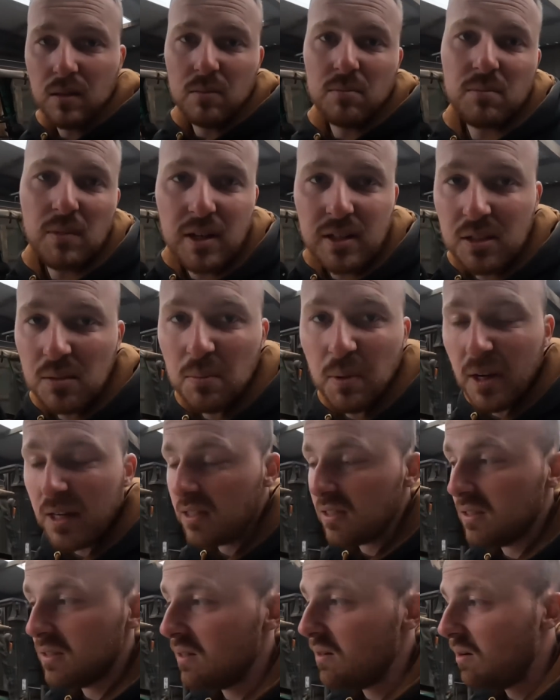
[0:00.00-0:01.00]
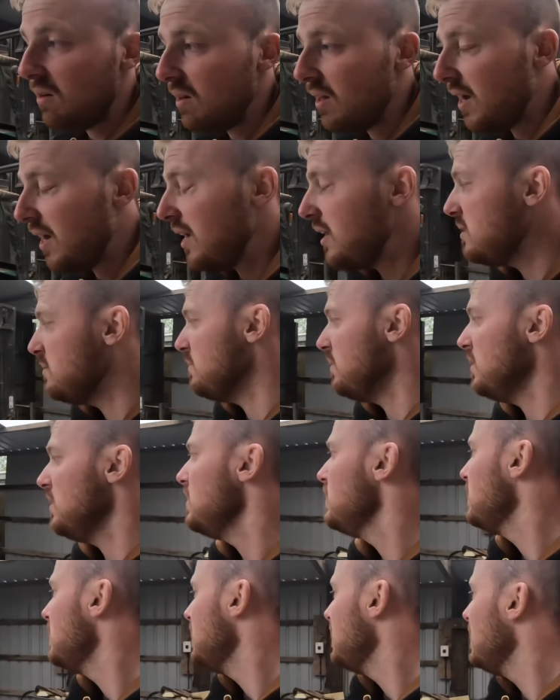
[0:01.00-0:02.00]
bits and pieces like that, but
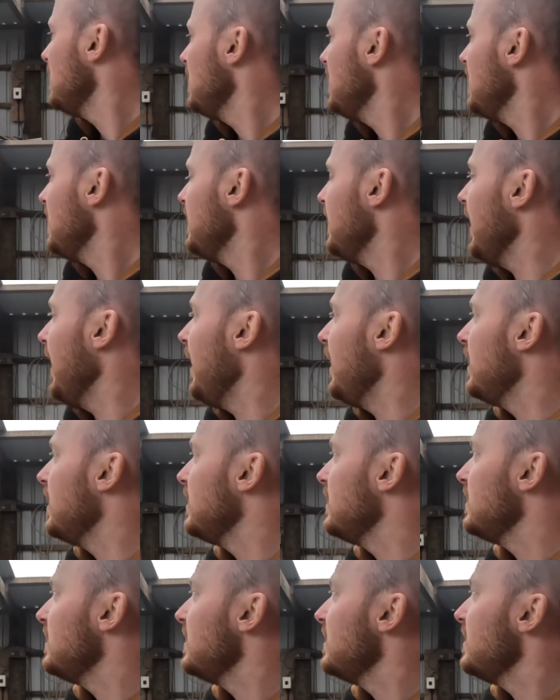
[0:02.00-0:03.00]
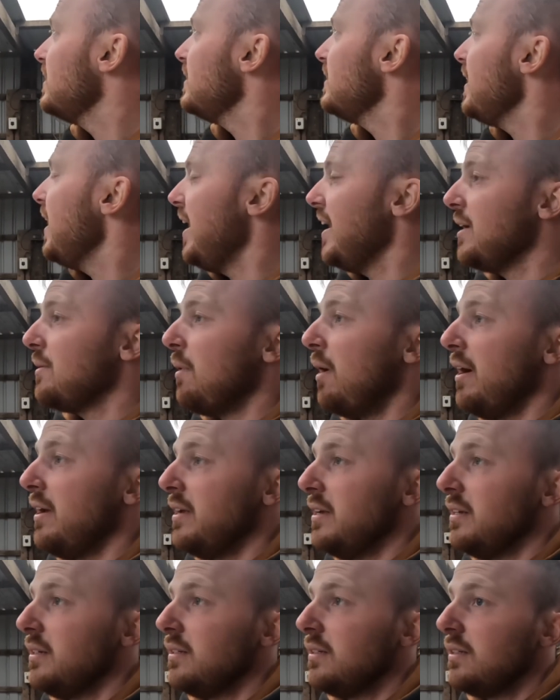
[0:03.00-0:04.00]
yeah. Anyway,
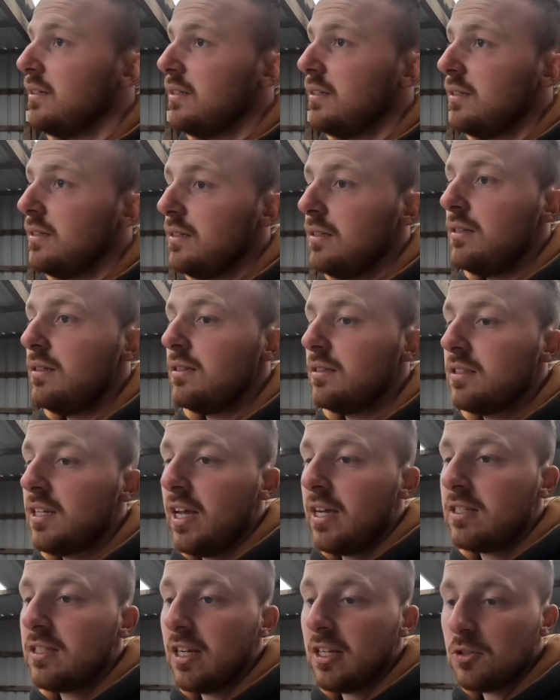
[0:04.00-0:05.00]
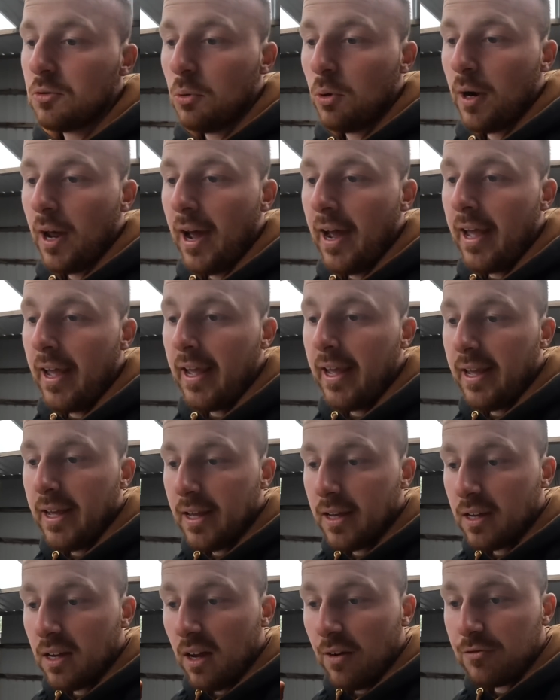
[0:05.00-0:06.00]
T6 180,
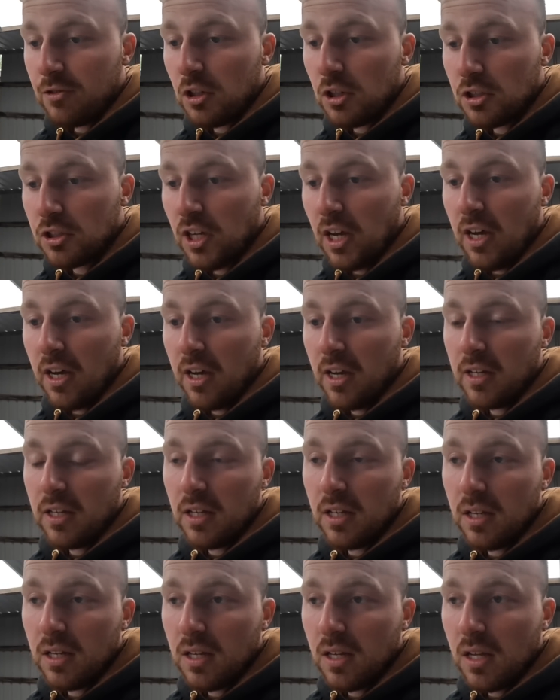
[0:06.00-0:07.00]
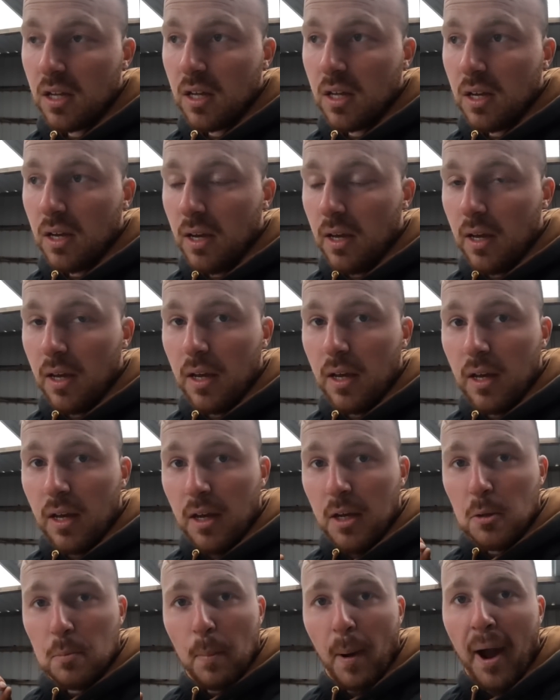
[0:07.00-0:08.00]
I've just heard,
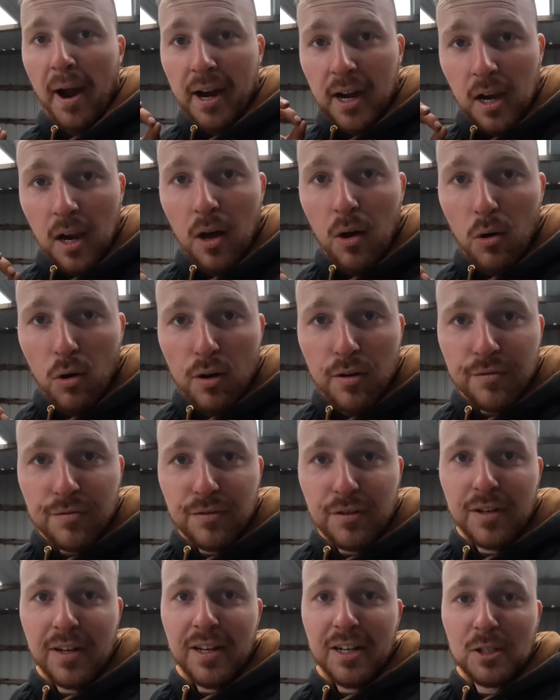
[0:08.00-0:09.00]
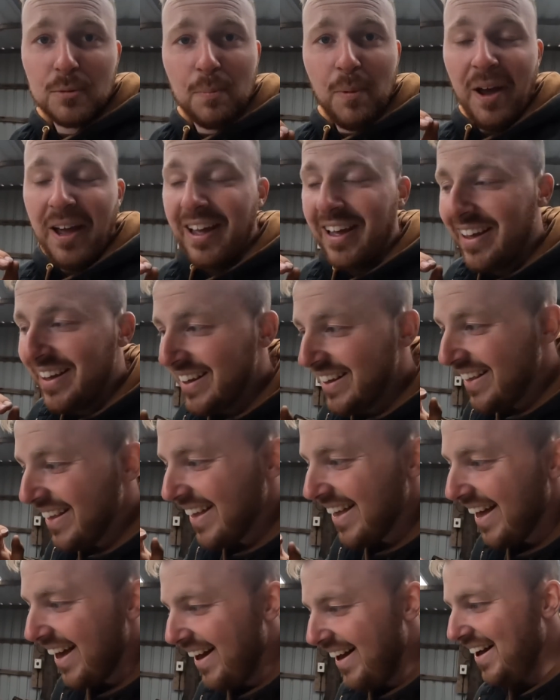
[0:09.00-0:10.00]
is back alive. It's been
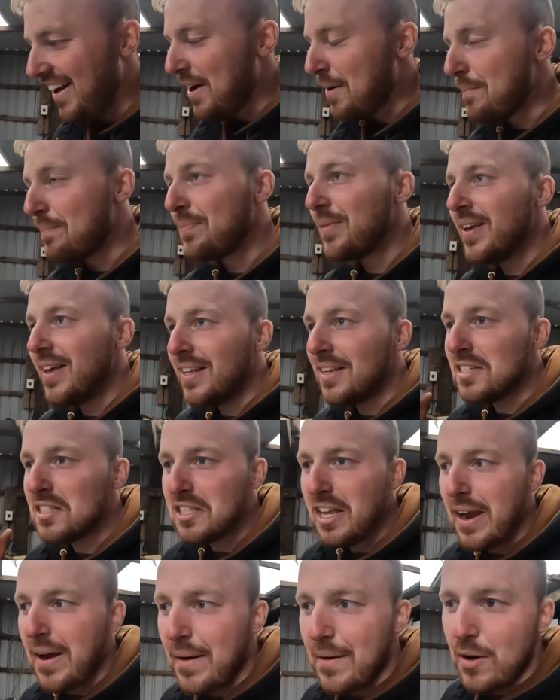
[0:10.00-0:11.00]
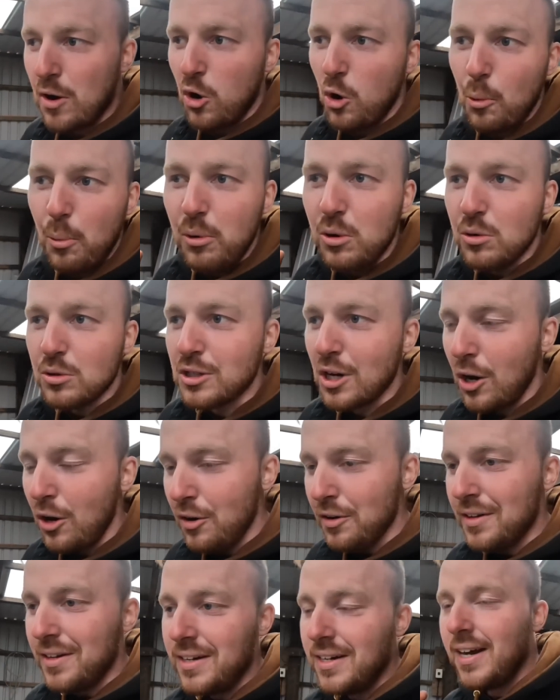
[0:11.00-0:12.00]
the steering orbital's
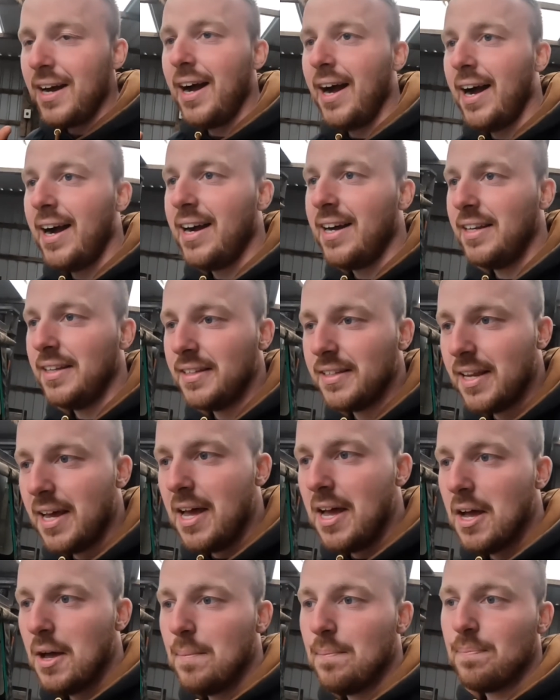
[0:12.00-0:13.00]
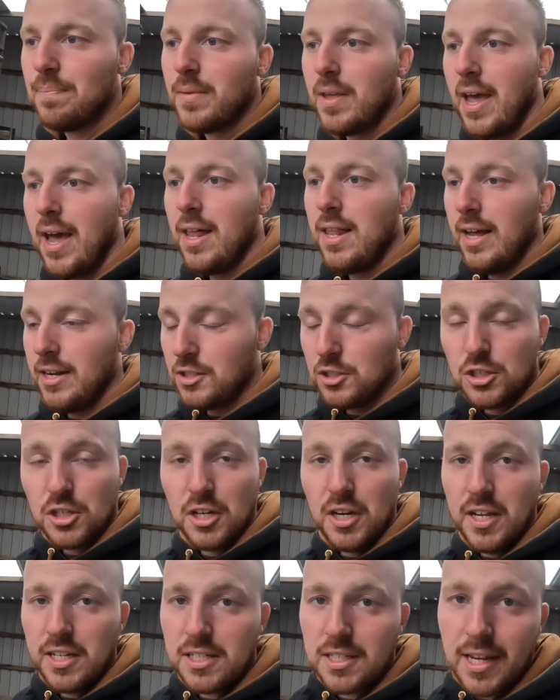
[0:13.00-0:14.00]
on, and yeah, they're just
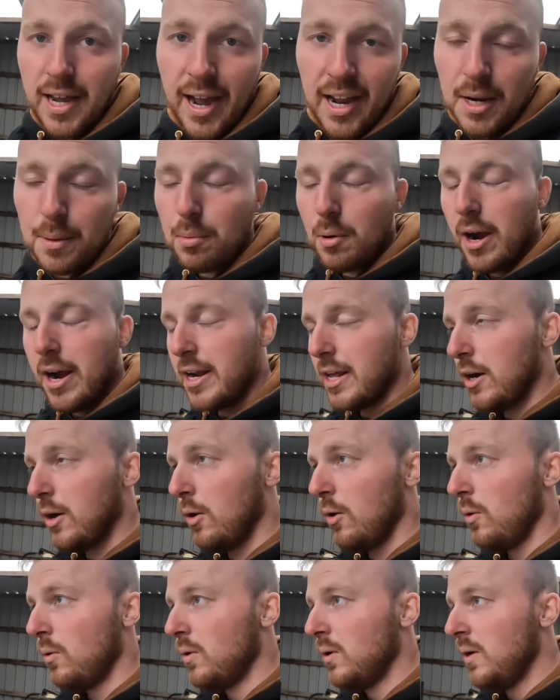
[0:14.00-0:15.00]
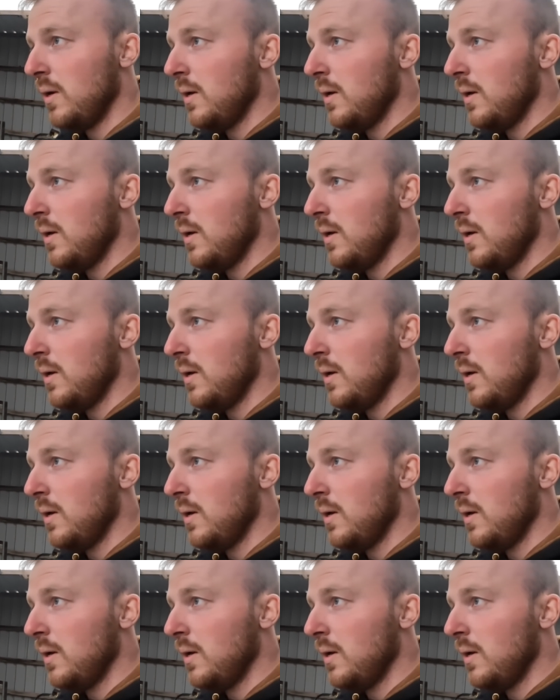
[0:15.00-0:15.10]
going to calibrate it all,